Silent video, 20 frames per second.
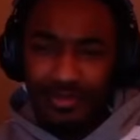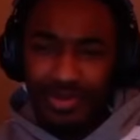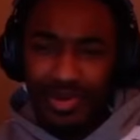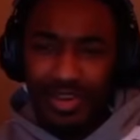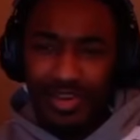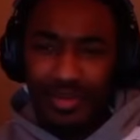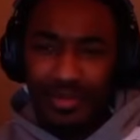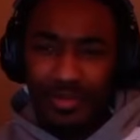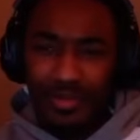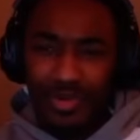
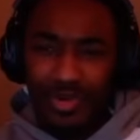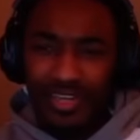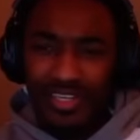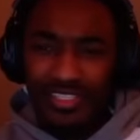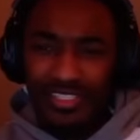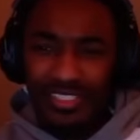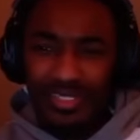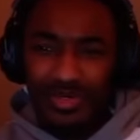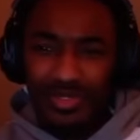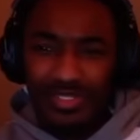Probably up
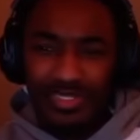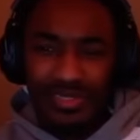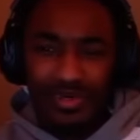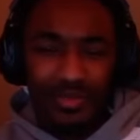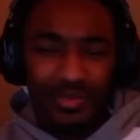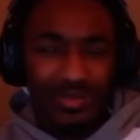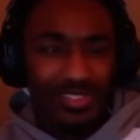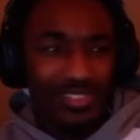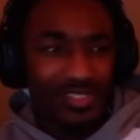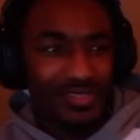crazy with
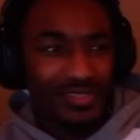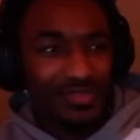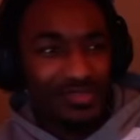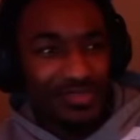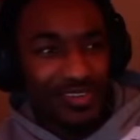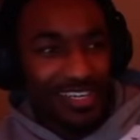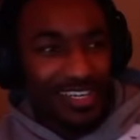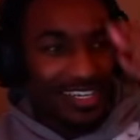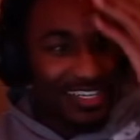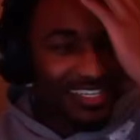them. What the
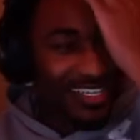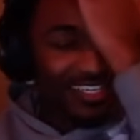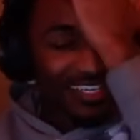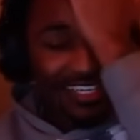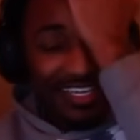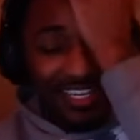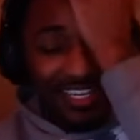fuck?